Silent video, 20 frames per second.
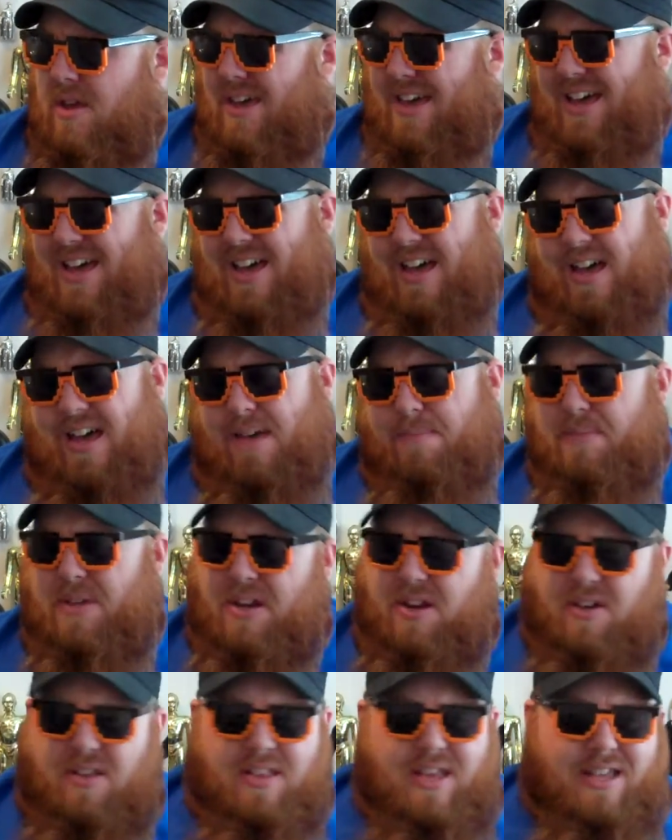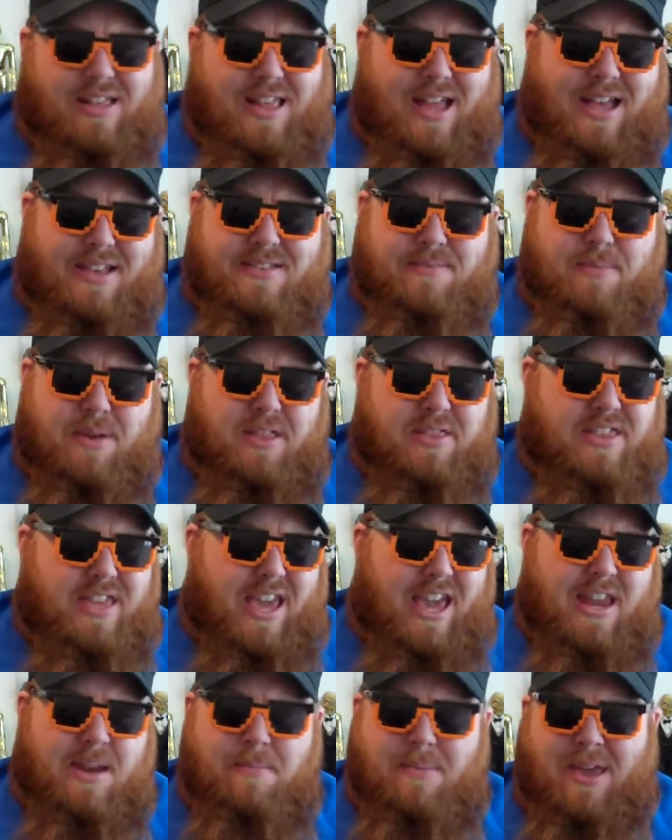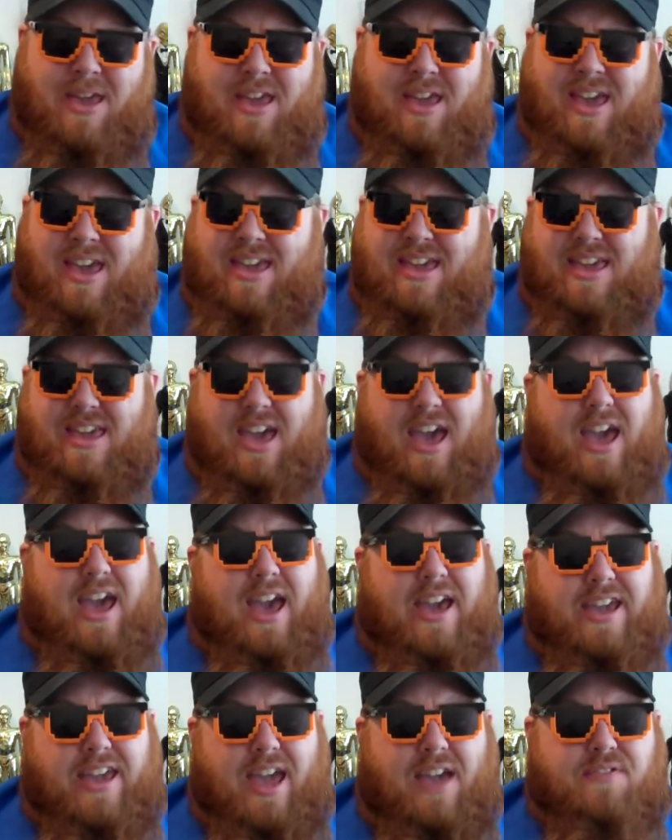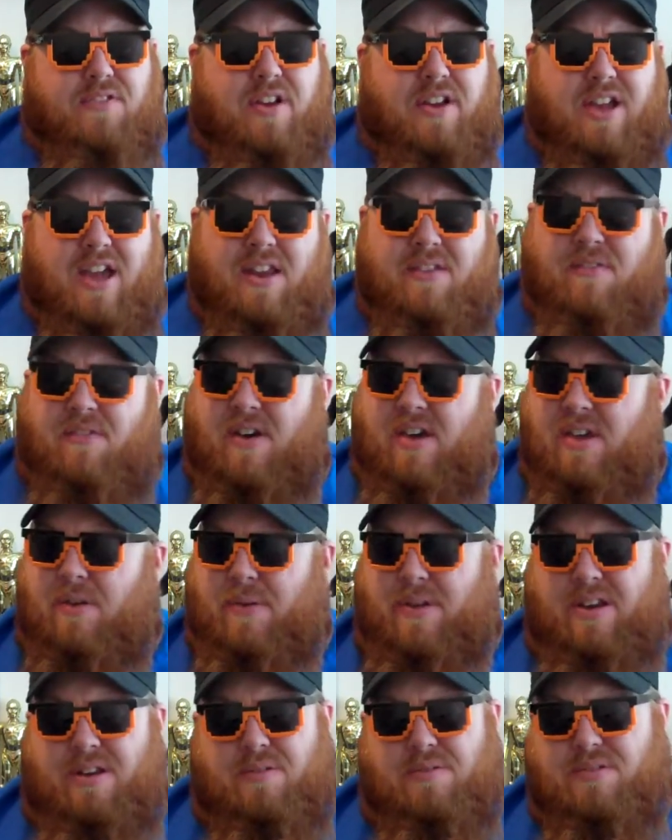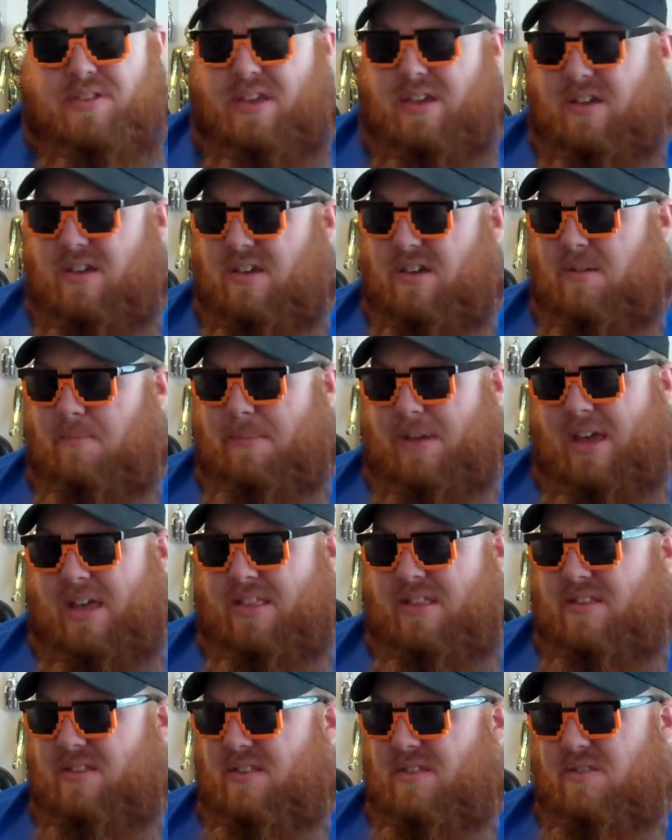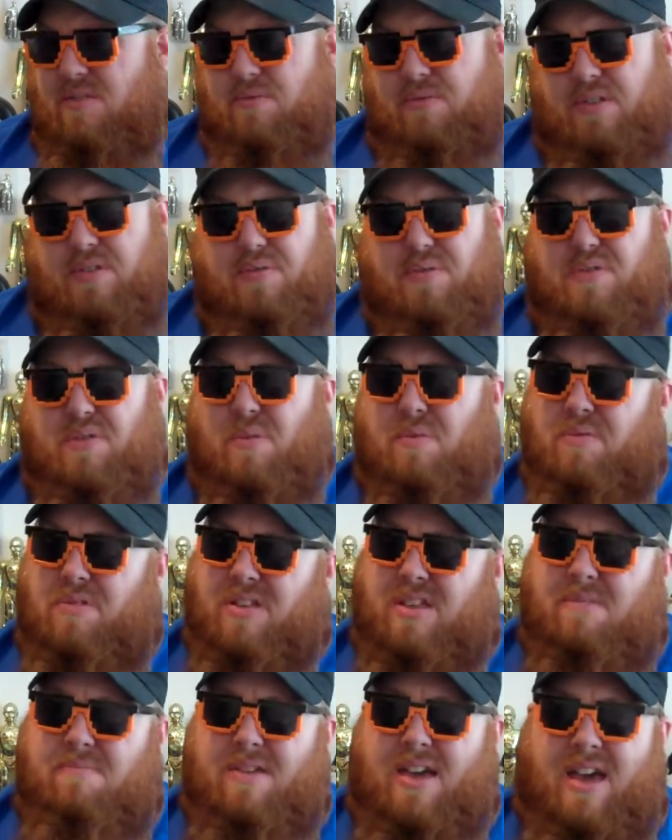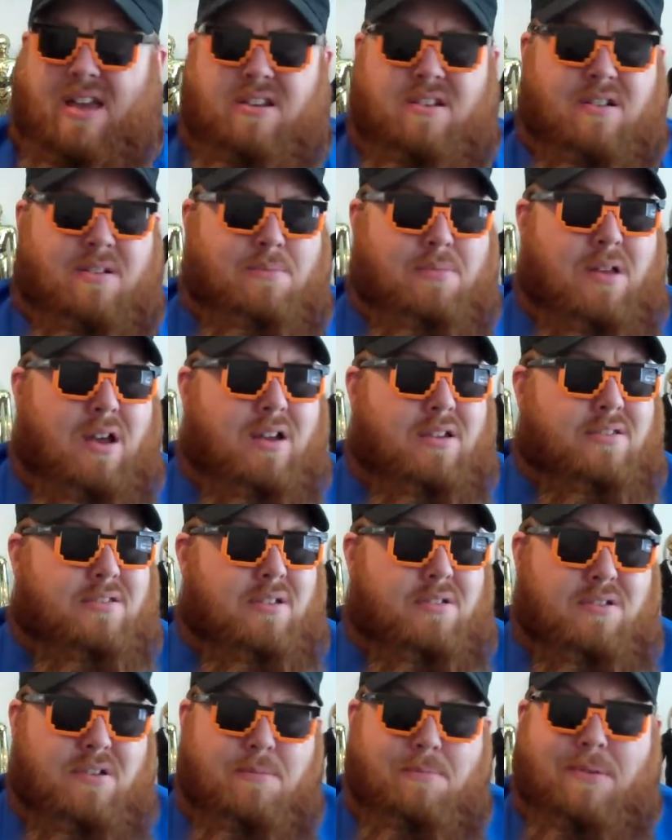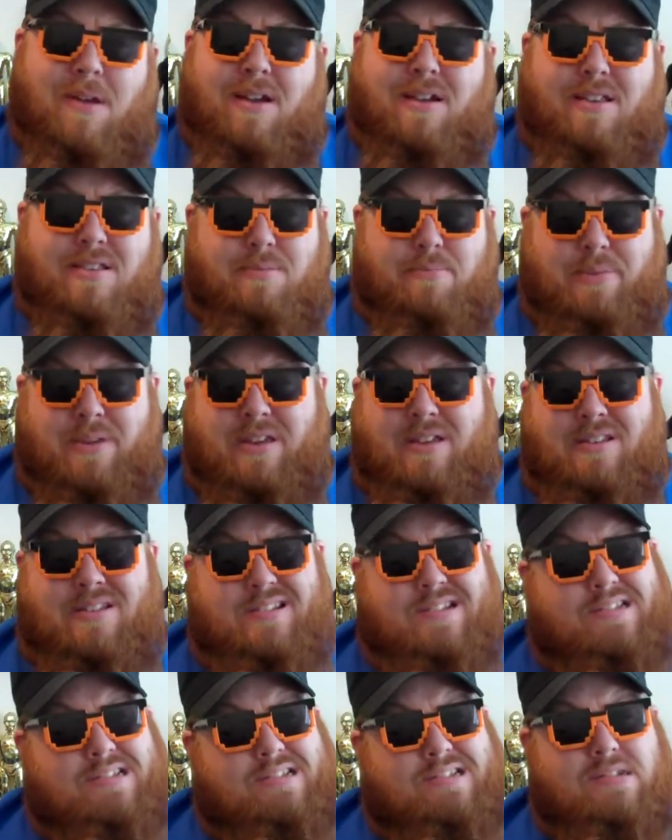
Like last month, the anime. After I kind of evaluated it, it was like, oh man, this was a really bad nerd block. So nerd block has been.